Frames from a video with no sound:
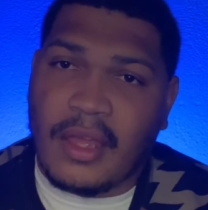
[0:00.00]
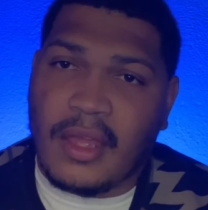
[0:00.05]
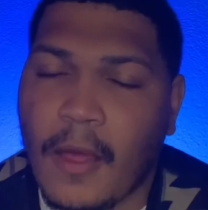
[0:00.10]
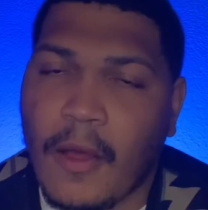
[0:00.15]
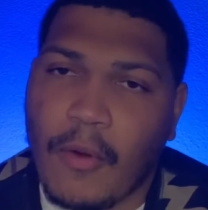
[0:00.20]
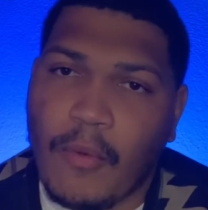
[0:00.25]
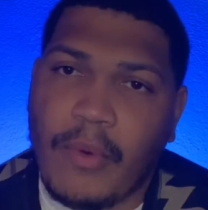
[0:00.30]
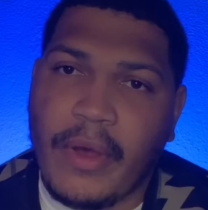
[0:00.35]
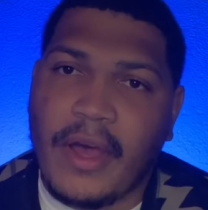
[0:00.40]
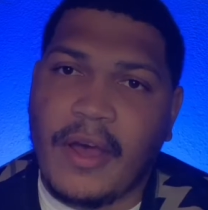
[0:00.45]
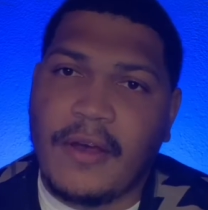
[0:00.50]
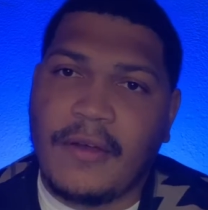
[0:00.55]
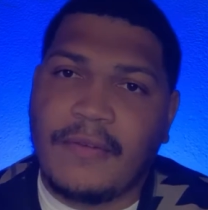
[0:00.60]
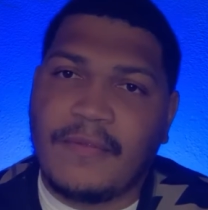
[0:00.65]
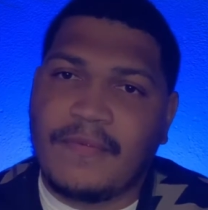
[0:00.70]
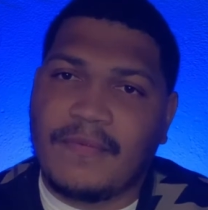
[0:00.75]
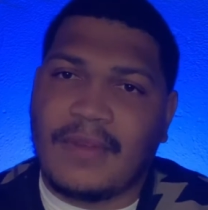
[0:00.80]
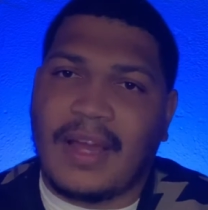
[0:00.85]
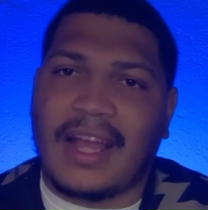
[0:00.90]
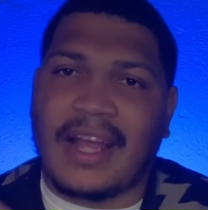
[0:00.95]

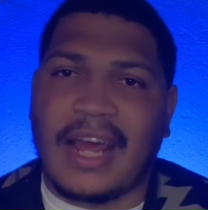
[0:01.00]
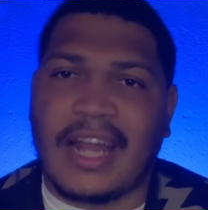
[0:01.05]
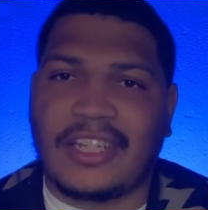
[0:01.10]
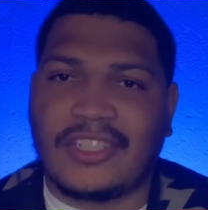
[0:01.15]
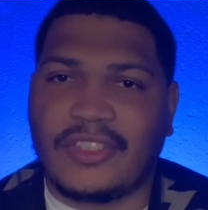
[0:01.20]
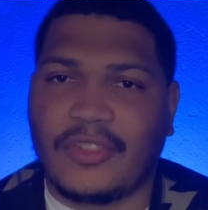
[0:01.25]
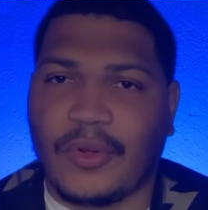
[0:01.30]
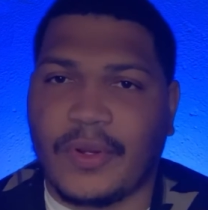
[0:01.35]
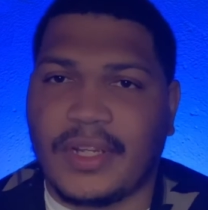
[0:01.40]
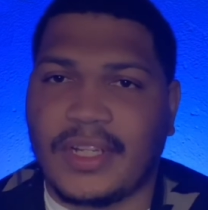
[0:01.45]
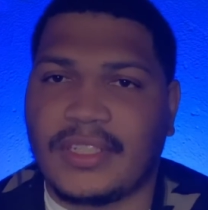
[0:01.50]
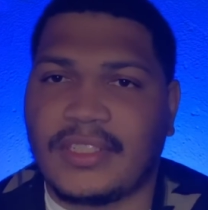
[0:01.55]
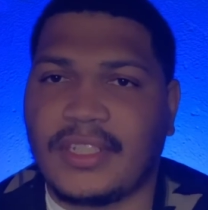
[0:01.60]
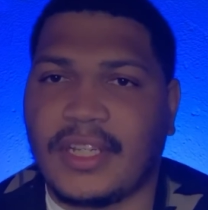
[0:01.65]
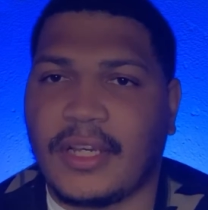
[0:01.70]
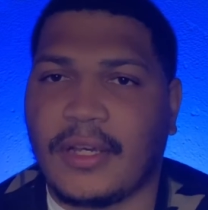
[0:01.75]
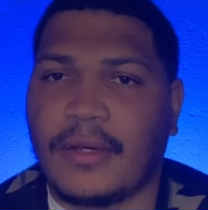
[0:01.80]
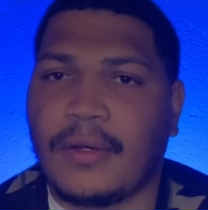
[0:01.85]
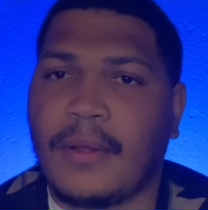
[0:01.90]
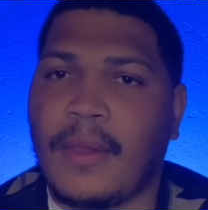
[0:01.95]
Well, I got a story to
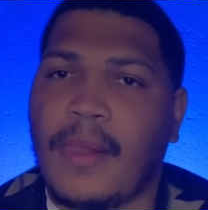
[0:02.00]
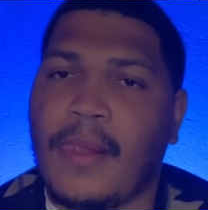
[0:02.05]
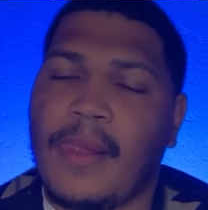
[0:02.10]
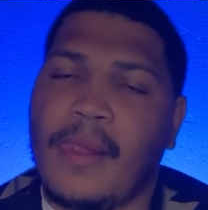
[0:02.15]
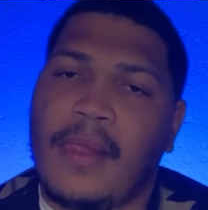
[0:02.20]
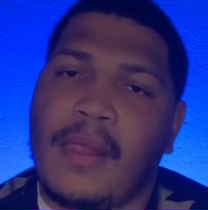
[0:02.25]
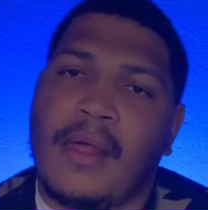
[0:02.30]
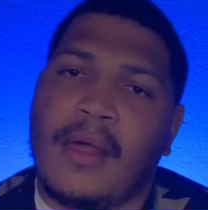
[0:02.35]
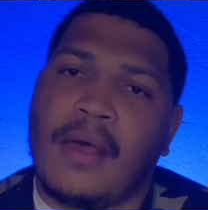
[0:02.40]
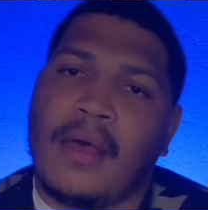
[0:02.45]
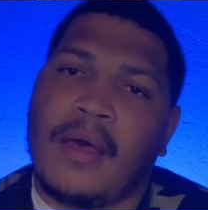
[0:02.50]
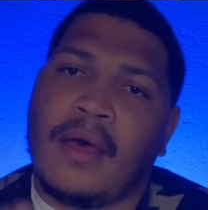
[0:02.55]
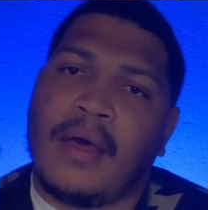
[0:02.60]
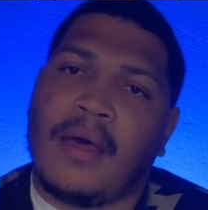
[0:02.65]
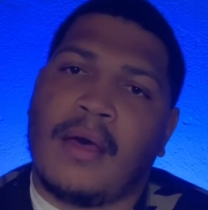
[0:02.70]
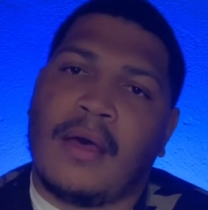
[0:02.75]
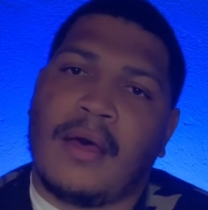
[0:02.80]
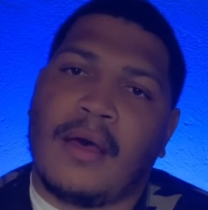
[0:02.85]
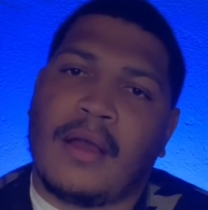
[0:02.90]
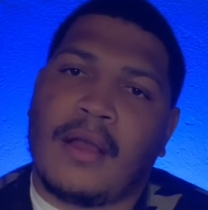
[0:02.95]
tell.
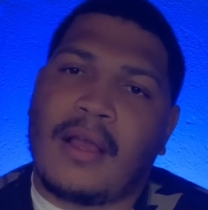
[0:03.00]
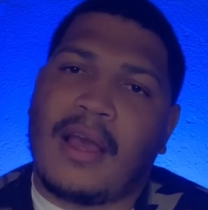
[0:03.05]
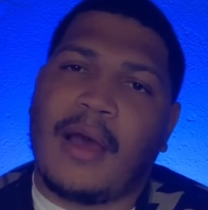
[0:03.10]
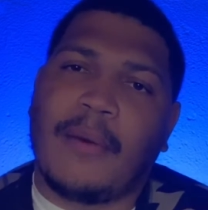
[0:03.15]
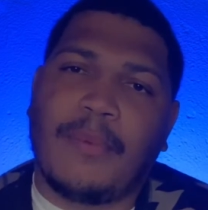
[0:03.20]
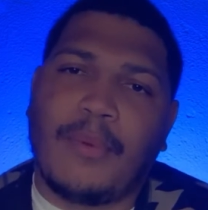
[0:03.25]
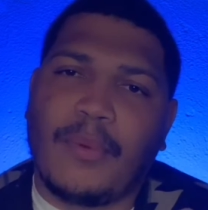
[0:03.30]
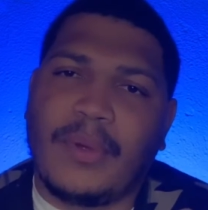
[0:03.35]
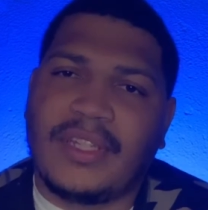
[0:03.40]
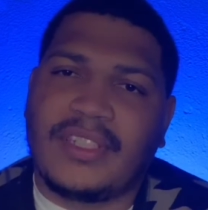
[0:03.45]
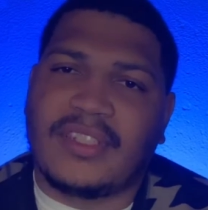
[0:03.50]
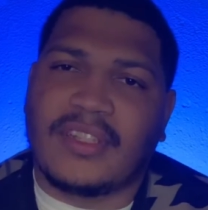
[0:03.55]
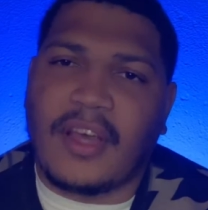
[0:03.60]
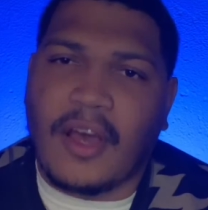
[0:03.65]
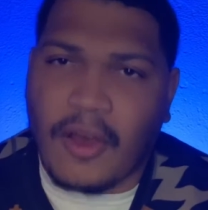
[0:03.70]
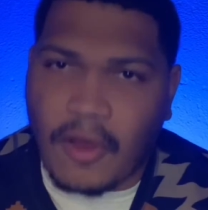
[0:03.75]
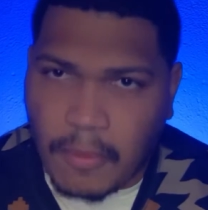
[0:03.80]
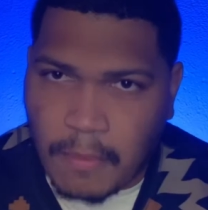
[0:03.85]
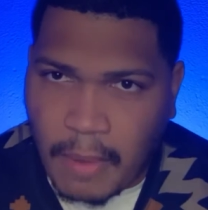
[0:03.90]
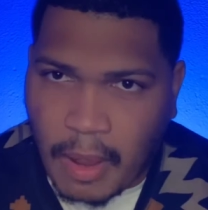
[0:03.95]
A couple weeks
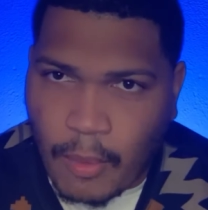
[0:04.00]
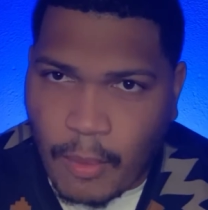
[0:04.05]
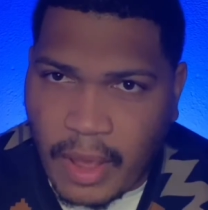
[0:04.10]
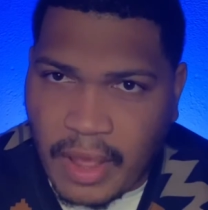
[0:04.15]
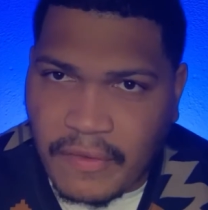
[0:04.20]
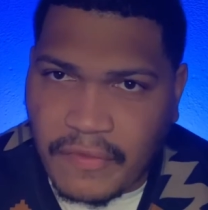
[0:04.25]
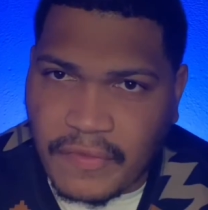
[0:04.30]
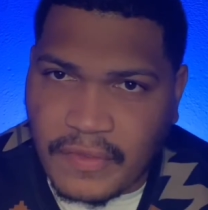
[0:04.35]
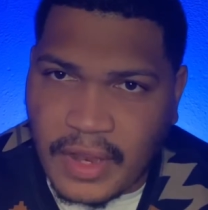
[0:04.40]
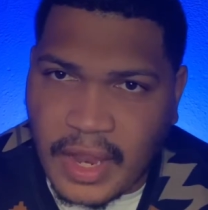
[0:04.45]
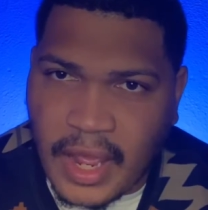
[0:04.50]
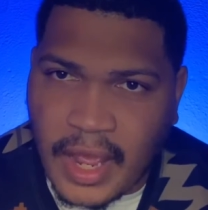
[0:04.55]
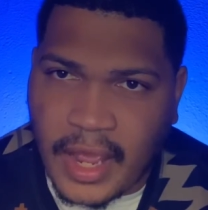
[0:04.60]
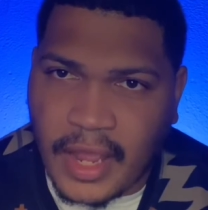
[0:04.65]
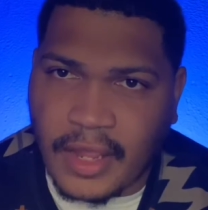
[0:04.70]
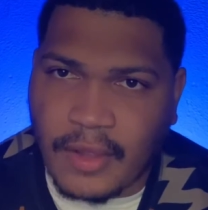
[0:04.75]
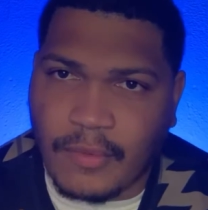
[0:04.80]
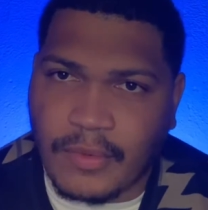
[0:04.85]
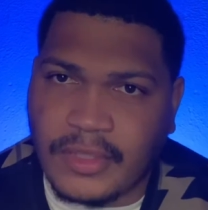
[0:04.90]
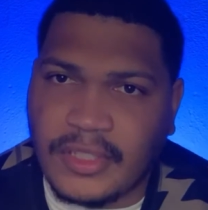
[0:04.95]
ago, my wife
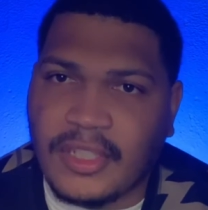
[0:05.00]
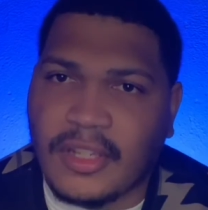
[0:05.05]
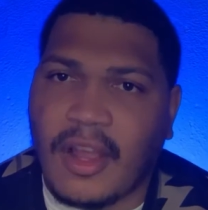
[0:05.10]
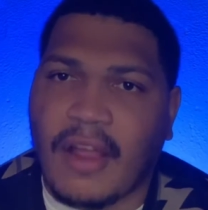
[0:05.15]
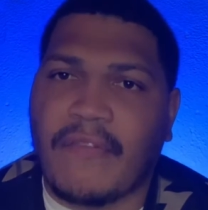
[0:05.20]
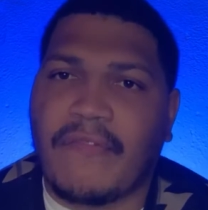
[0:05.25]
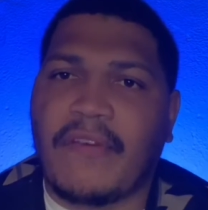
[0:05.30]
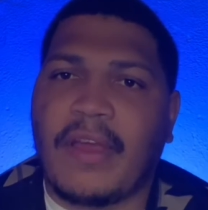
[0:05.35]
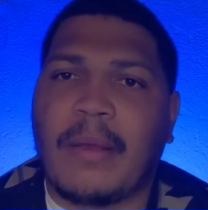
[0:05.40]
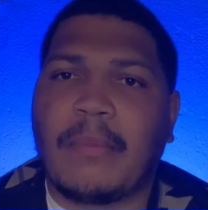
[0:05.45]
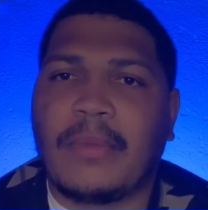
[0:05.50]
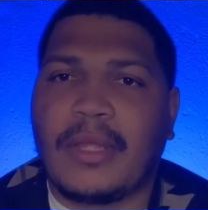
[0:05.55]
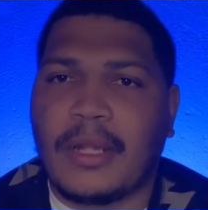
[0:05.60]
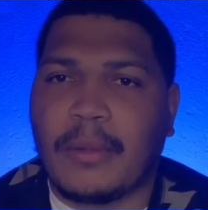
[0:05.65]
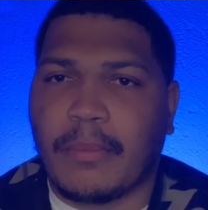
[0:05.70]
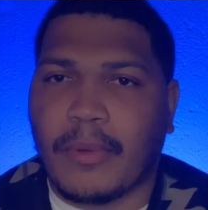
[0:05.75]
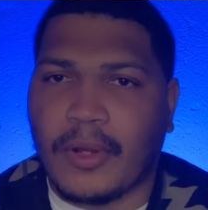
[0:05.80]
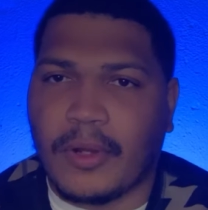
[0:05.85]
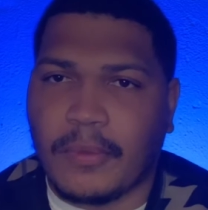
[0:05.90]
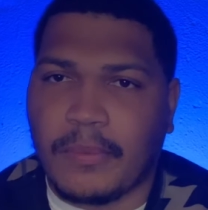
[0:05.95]
and we took our family to
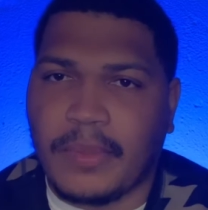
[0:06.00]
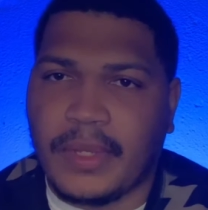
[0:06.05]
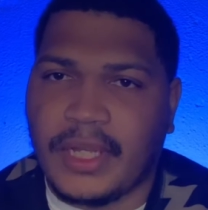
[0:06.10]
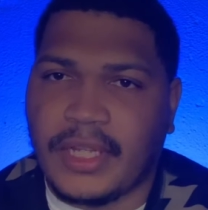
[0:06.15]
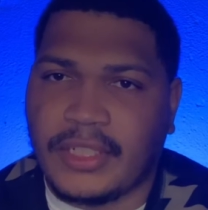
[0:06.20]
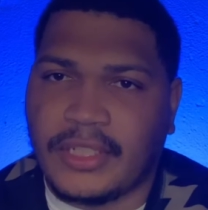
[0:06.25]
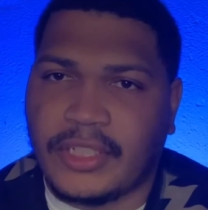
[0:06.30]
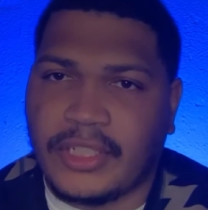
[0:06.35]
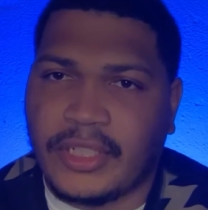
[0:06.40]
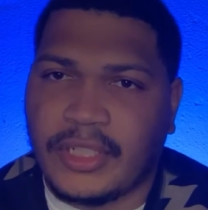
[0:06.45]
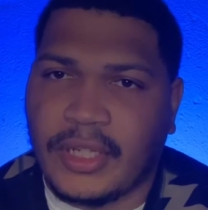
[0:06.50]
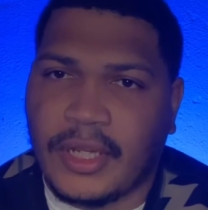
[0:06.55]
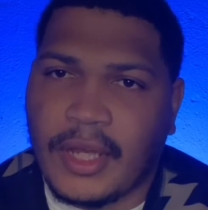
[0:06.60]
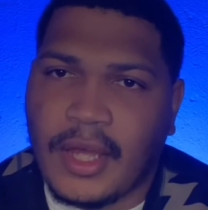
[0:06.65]
Myrtle Beach.